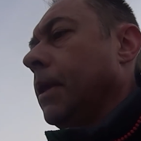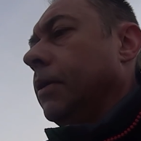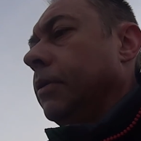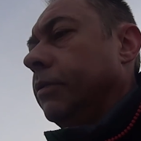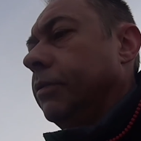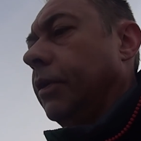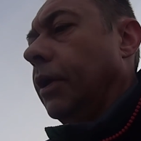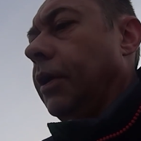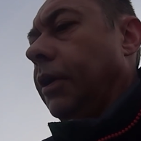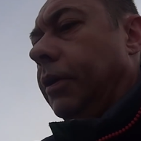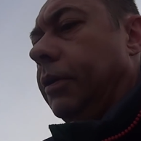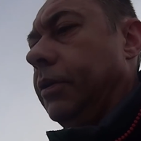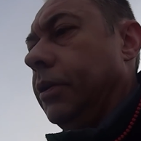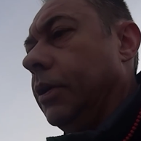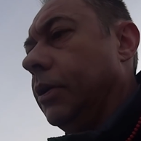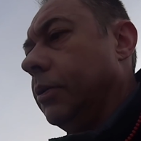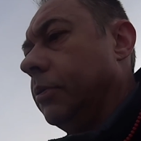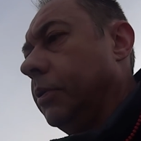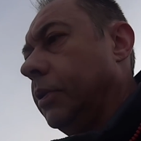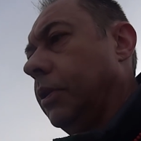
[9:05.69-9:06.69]
So
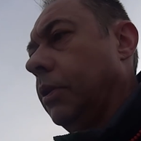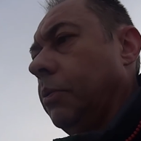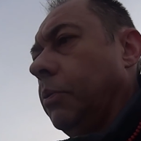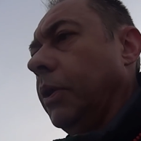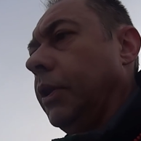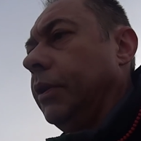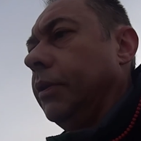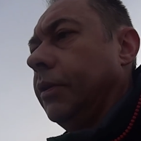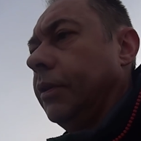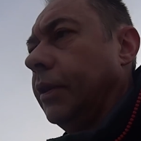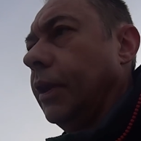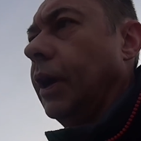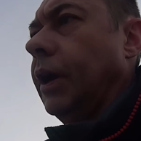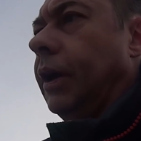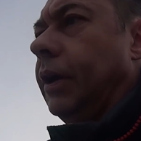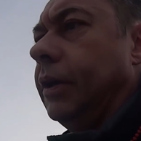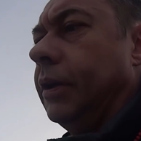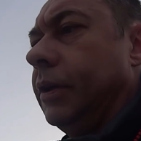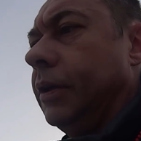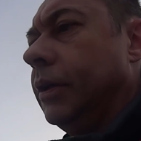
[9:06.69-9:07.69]
with the wind and
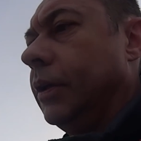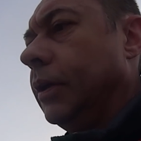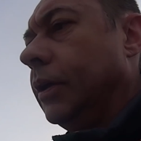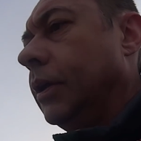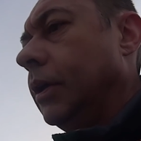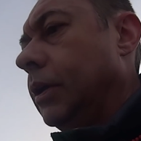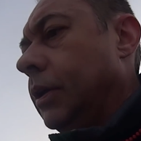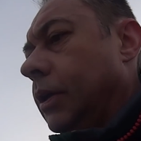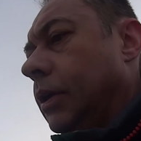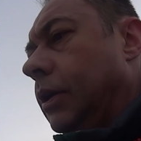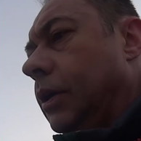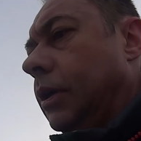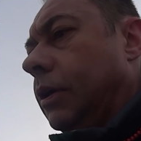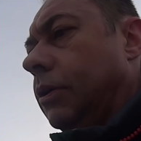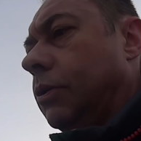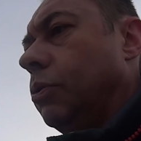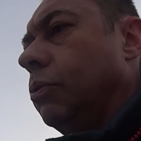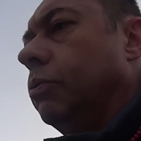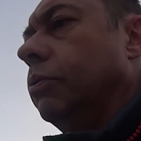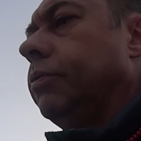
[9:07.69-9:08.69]
that,
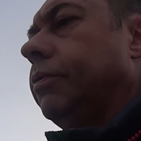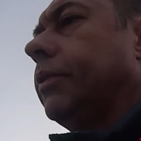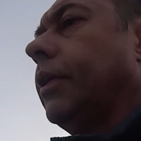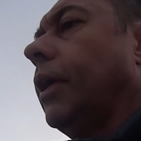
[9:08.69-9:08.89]
it cools